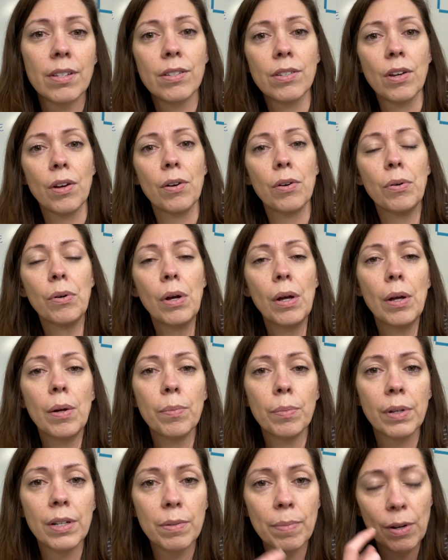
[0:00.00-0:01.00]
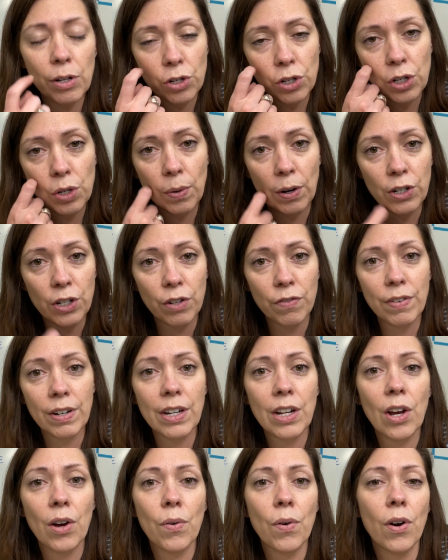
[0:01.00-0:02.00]
So please make sure you watch the
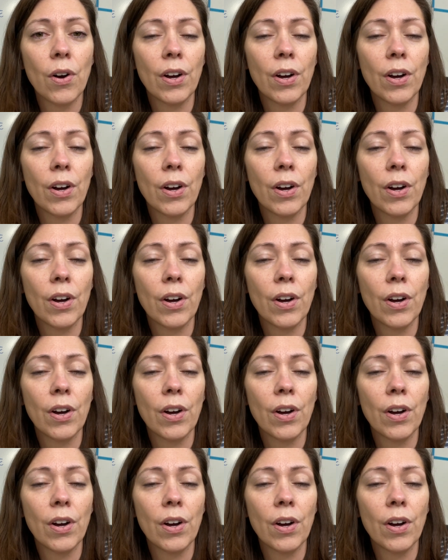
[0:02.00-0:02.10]
video